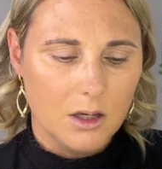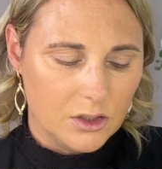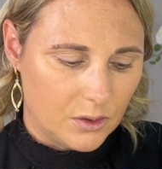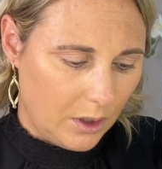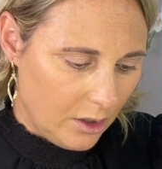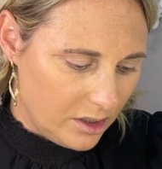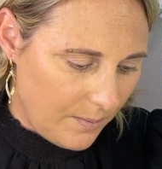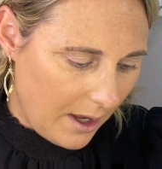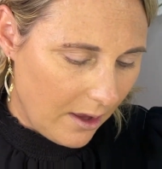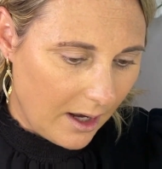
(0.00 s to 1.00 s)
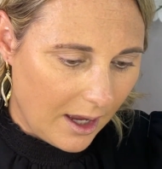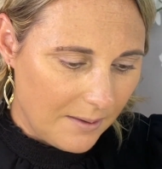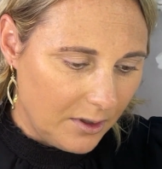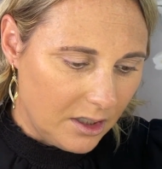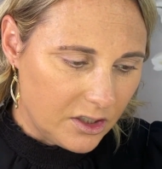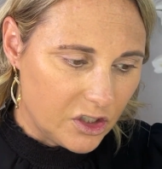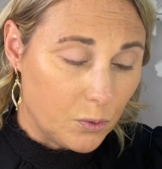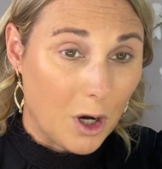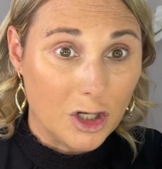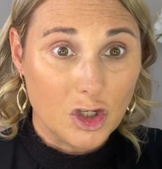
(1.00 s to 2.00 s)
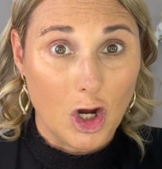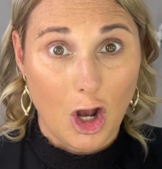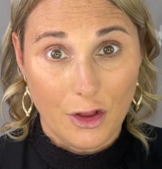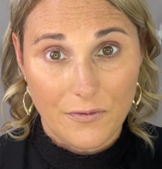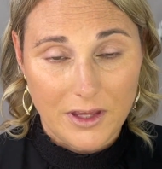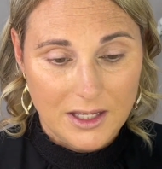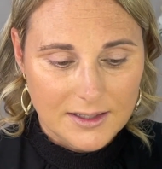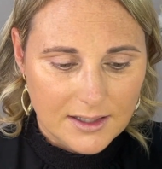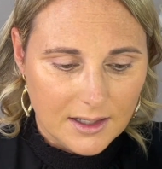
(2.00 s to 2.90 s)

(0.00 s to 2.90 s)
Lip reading: So here's the palette. I'm gonna swatch all of these